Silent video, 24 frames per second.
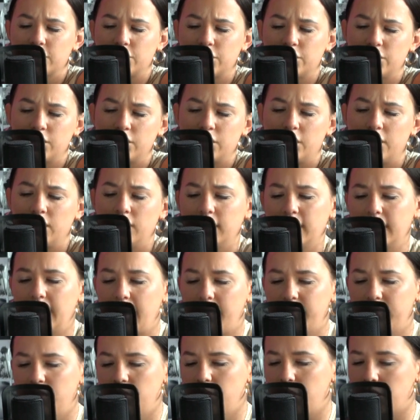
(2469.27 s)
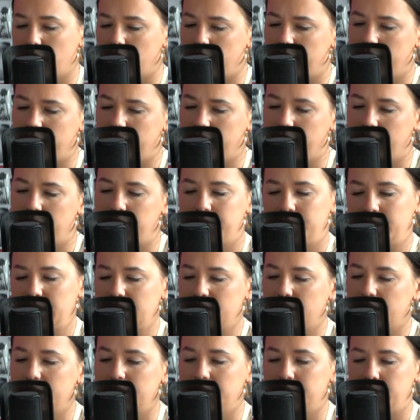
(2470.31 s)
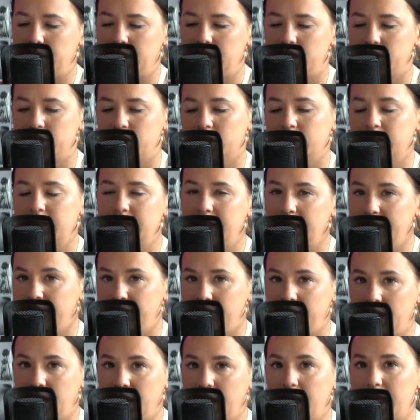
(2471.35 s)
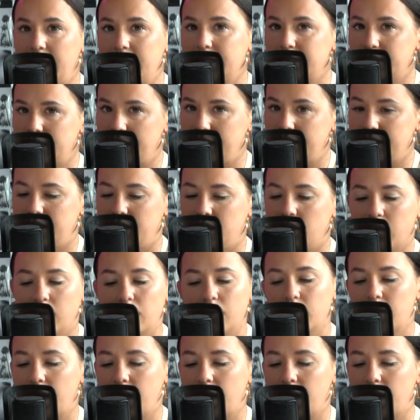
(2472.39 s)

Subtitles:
dude who loved the water and being on the beach, living in San Diego,